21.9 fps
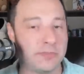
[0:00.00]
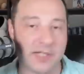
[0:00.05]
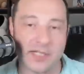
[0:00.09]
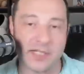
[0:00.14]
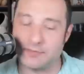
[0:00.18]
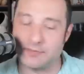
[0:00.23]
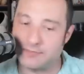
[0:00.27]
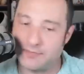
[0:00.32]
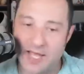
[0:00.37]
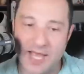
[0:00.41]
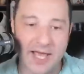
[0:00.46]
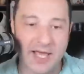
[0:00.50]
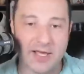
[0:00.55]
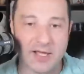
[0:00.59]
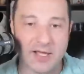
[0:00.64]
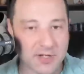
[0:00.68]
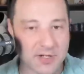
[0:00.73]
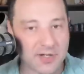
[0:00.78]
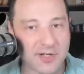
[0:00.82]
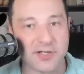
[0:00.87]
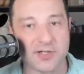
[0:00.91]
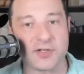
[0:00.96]
but hey,
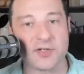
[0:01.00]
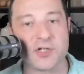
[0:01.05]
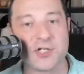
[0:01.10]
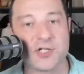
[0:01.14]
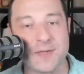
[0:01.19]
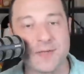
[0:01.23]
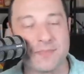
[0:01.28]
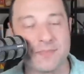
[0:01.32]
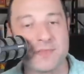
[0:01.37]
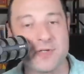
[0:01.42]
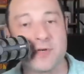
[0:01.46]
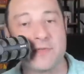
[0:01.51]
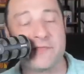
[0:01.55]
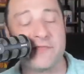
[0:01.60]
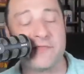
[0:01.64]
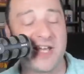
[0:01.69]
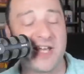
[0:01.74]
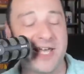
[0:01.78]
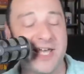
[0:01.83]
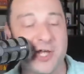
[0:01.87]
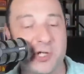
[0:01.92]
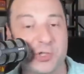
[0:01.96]
you're on a cruise ship, Your
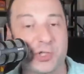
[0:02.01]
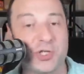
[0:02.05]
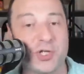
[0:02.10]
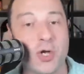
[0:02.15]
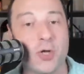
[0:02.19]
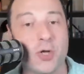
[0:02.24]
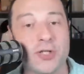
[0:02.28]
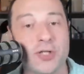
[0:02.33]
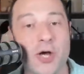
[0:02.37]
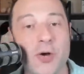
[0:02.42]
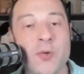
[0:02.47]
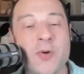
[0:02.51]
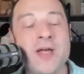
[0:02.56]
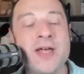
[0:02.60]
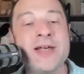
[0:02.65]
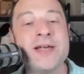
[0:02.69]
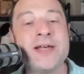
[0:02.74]
vacation, YOLO.